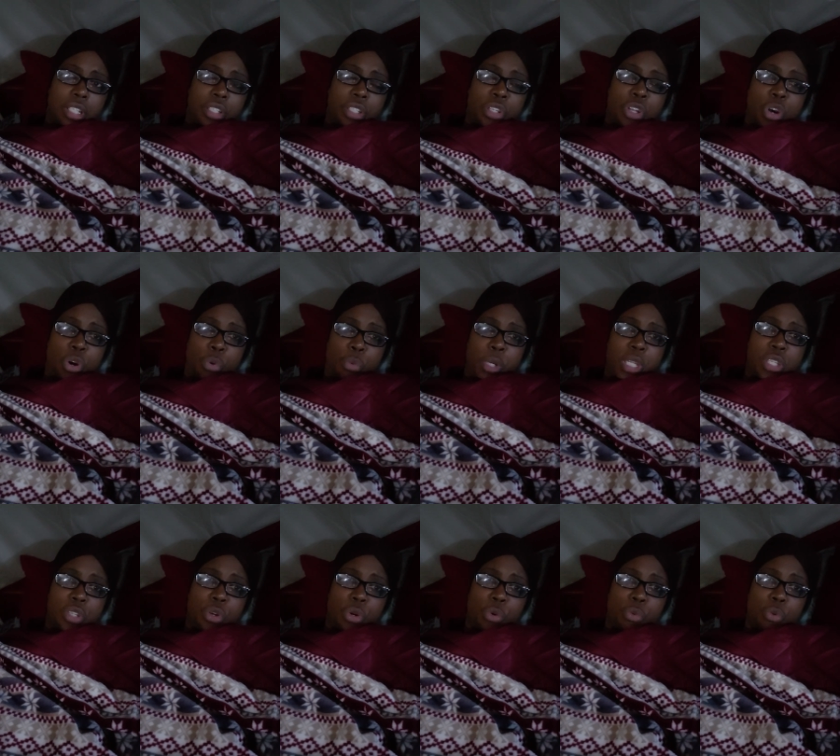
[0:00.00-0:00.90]

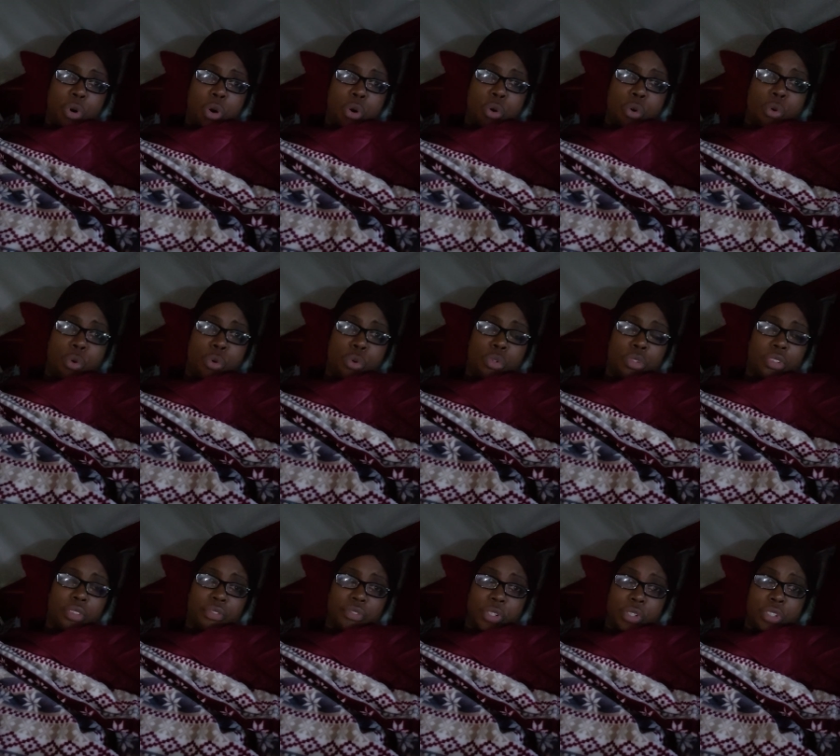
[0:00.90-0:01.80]
knowing your role
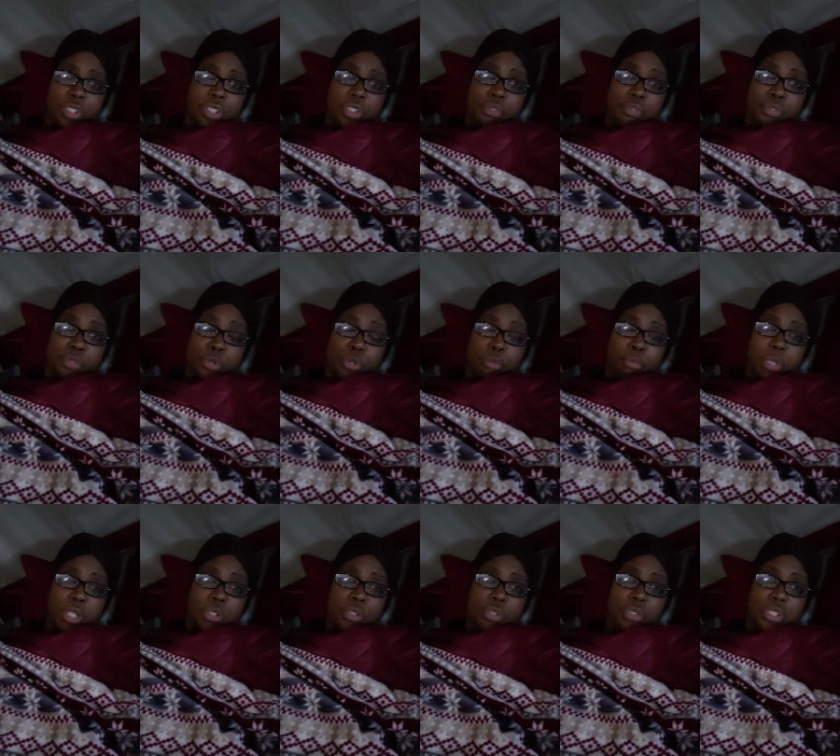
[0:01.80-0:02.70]
first and
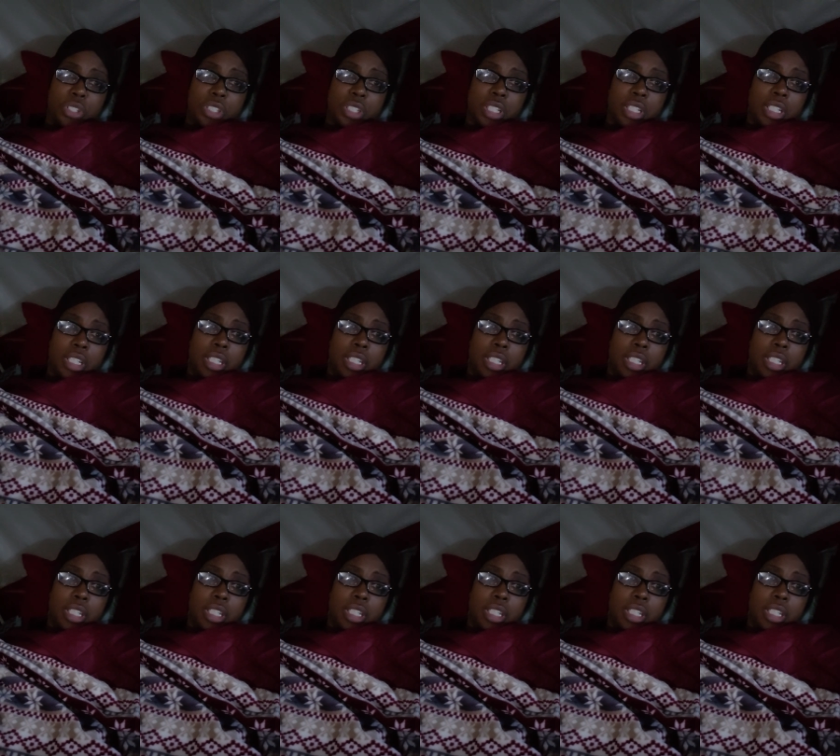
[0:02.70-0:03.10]
foremost,